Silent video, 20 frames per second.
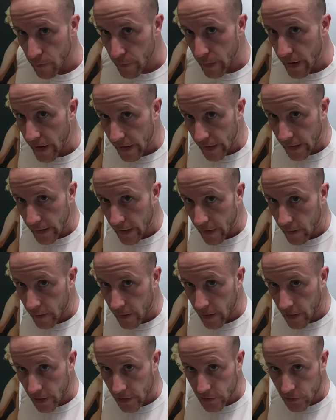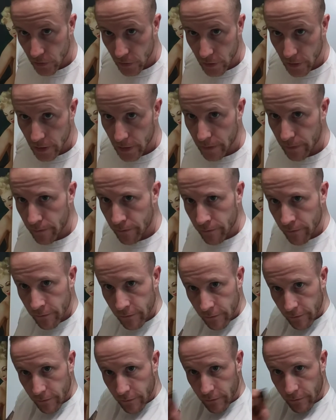bang it out naturally
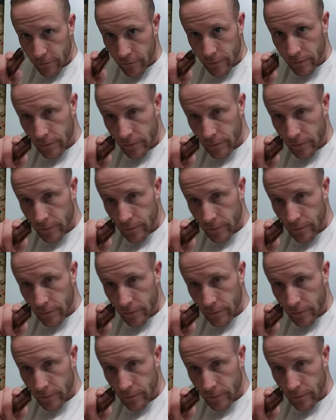hmm